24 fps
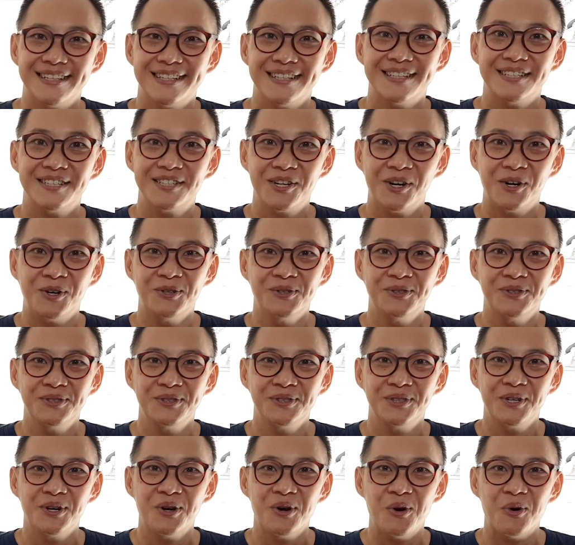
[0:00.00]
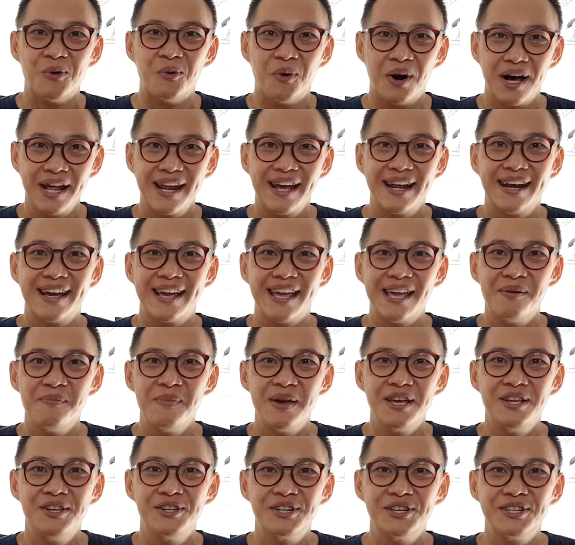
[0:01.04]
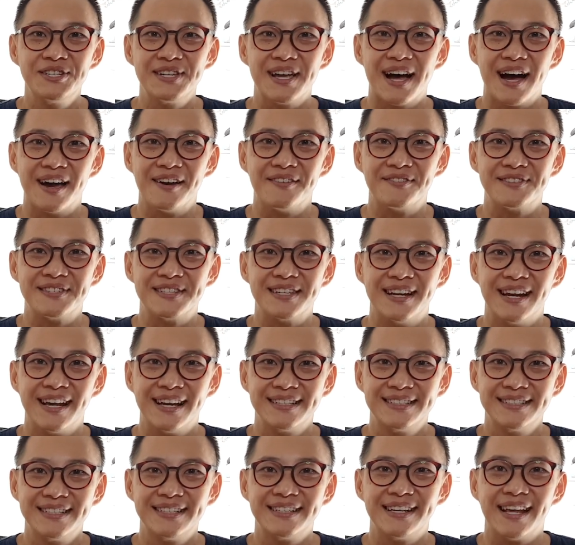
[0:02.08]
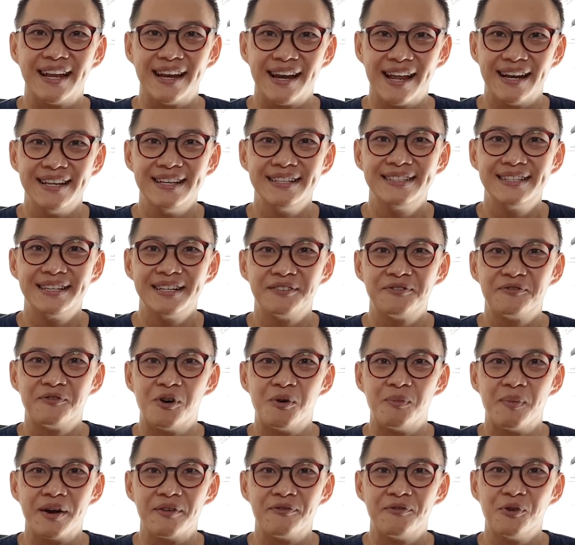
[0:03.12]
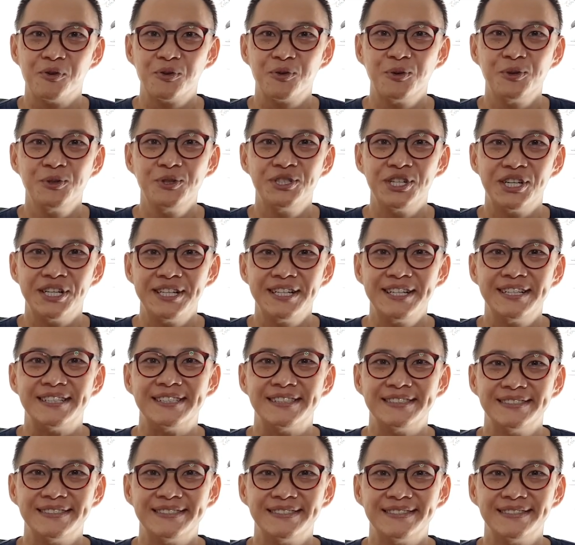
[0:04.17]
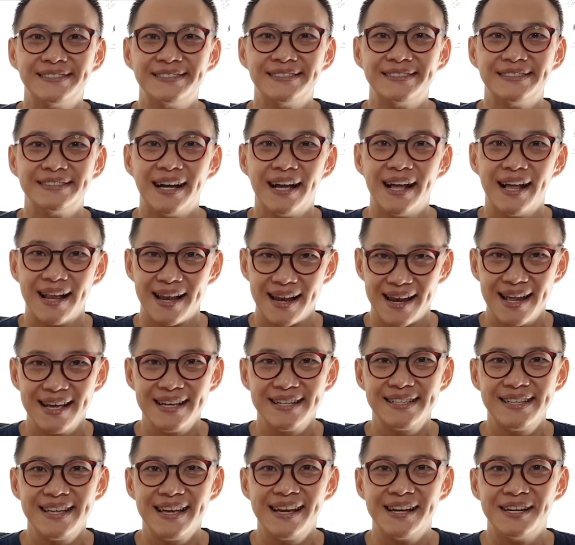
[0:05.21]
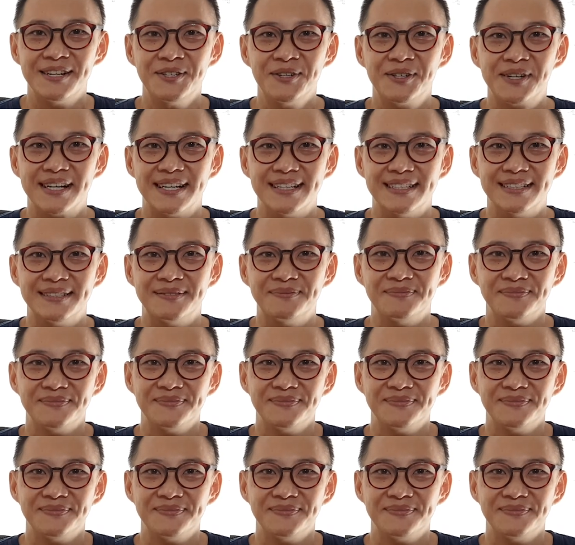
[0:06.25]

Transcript: So, what are the images I have selected and edited for my photo journal? Let's take a look at them.